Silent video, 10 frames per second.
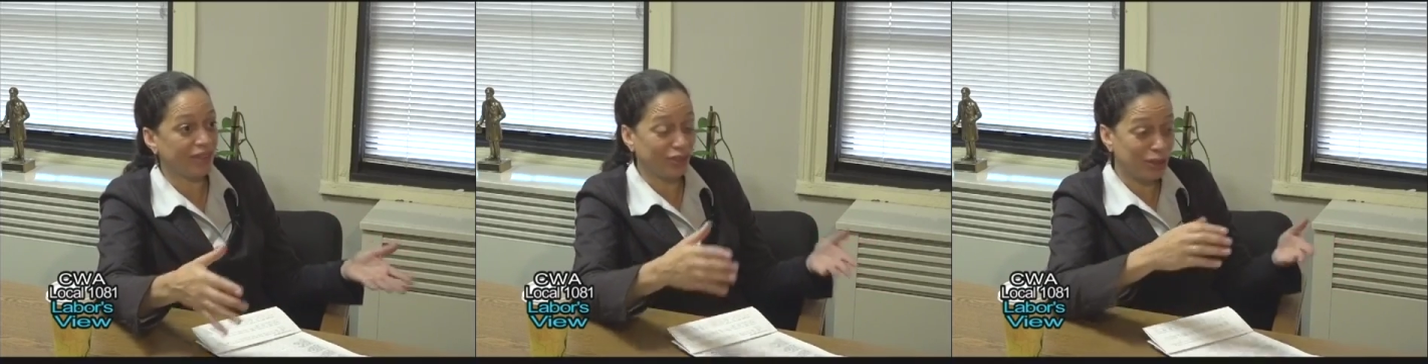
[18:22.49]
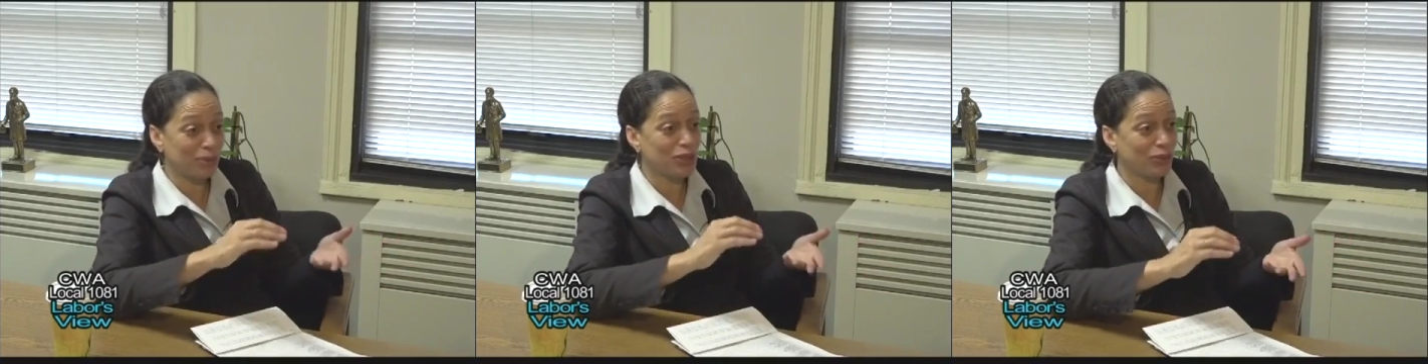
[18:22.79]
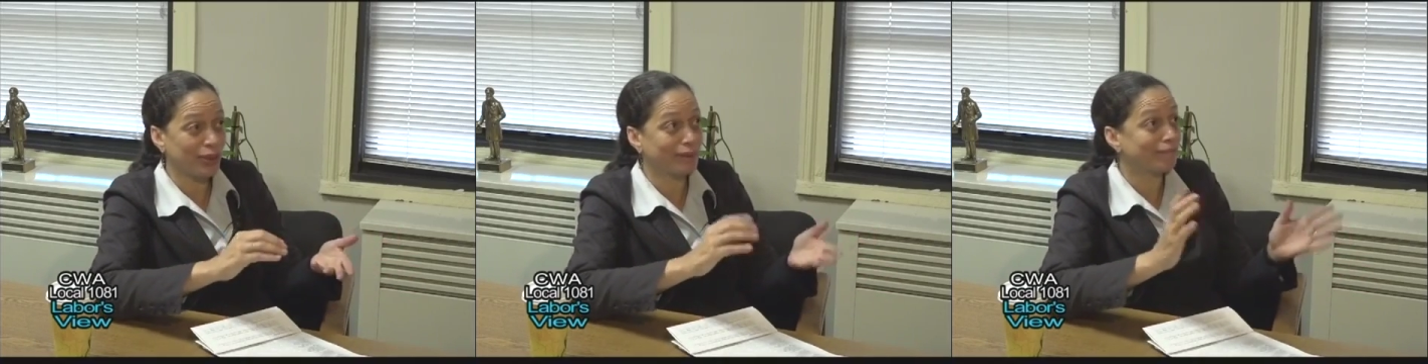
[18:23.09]
They're going to be
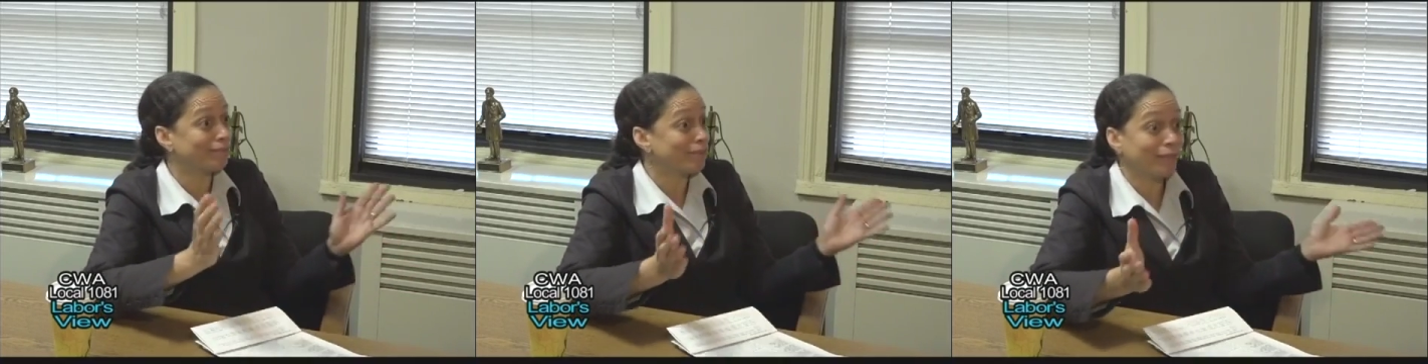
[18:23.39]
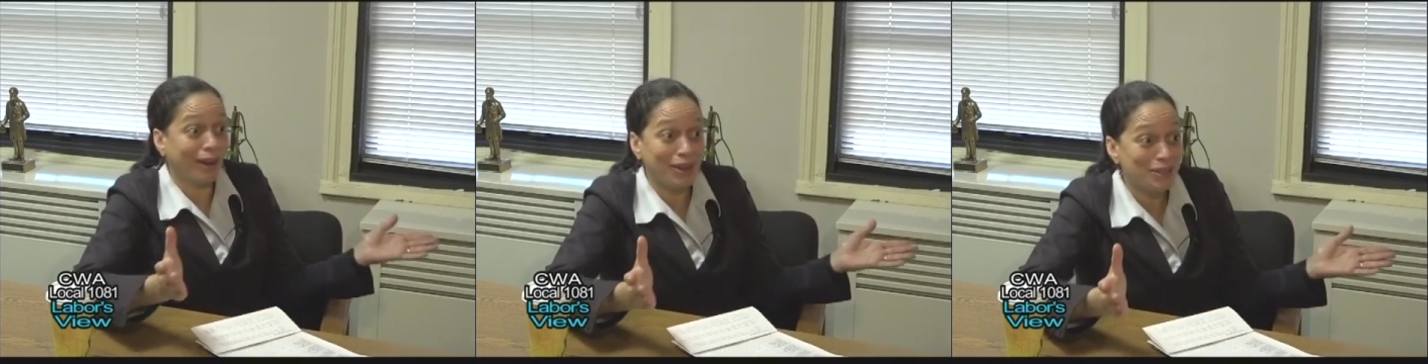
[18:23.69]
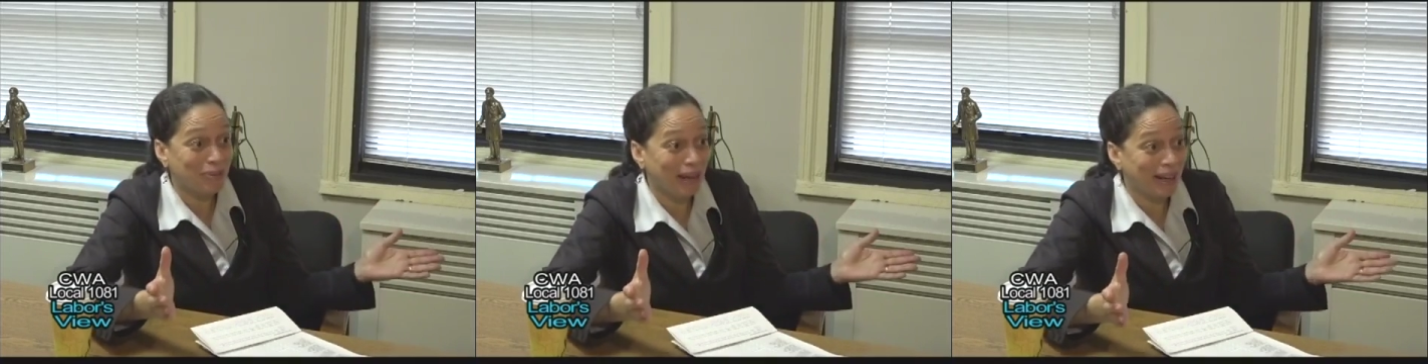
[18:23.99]
doing
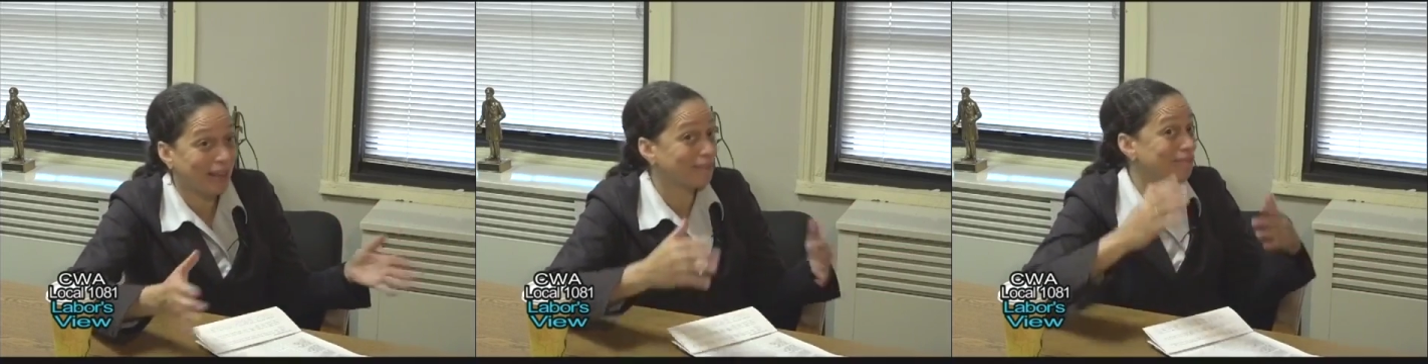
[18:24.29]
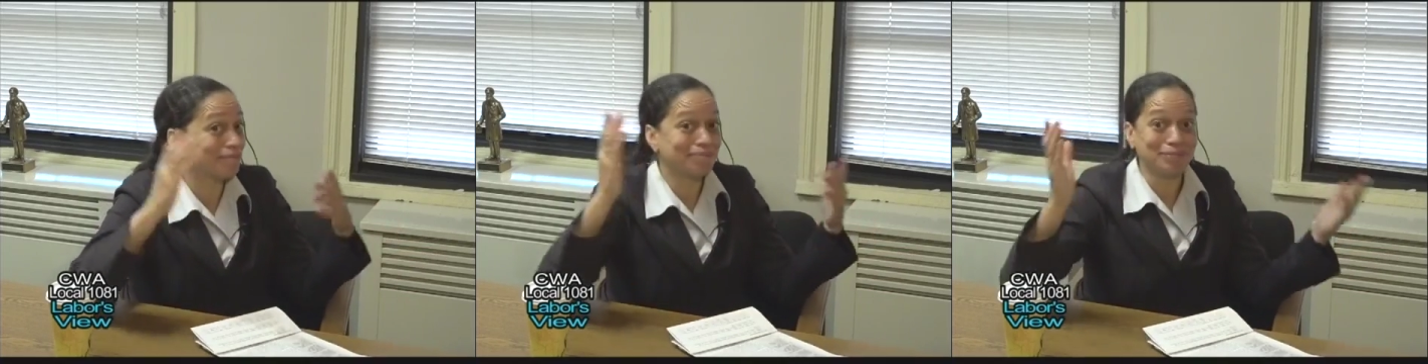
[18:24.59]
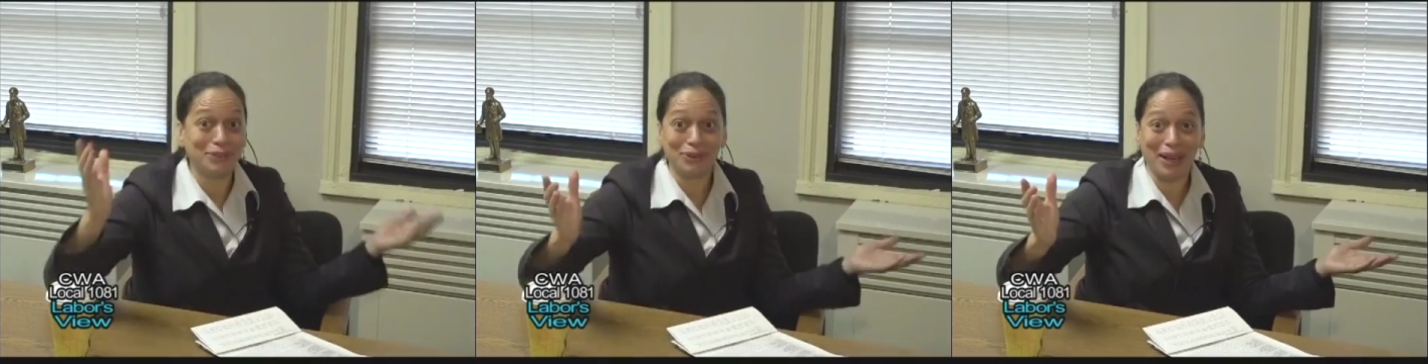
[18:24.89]
underwriting,
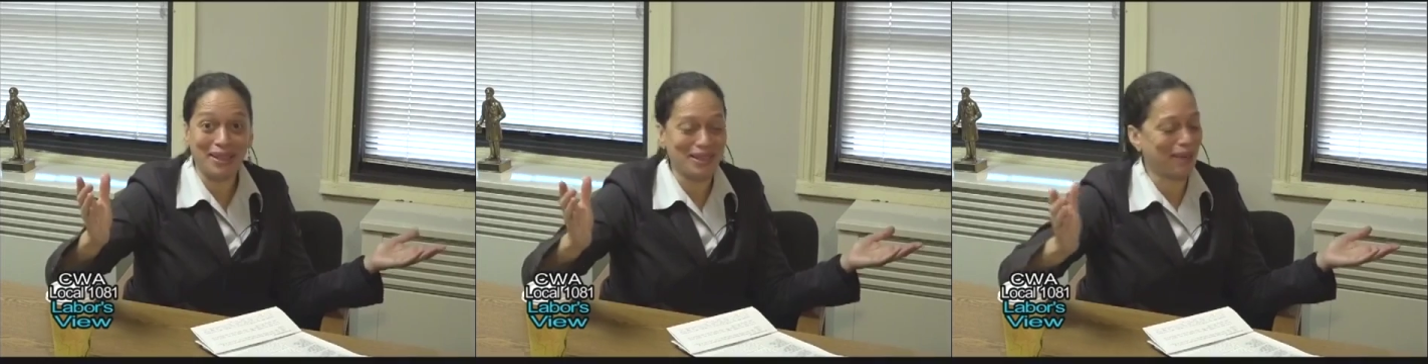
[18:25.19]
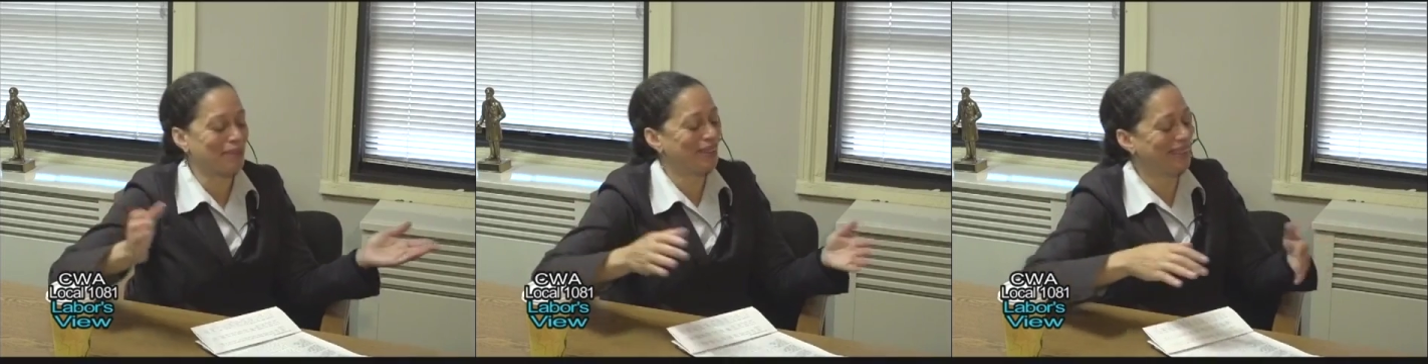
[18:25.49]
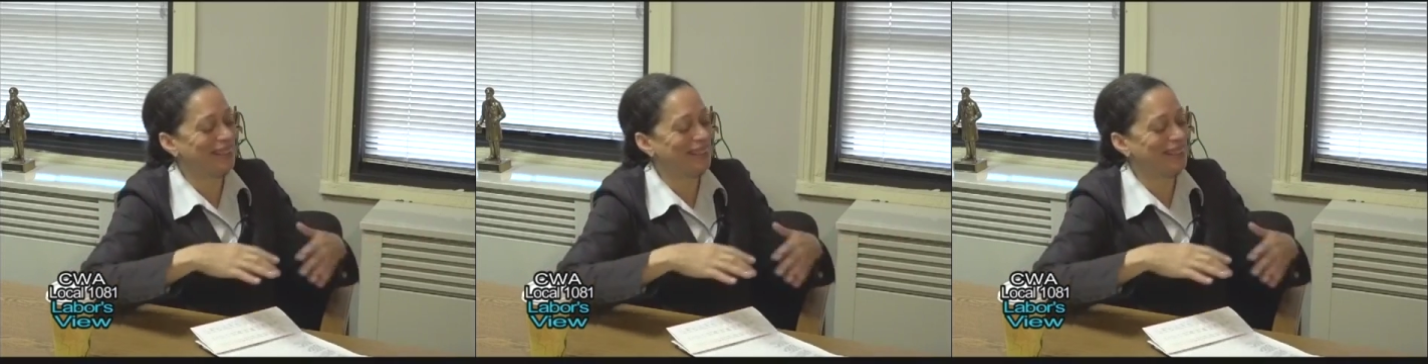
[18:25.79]
new concept,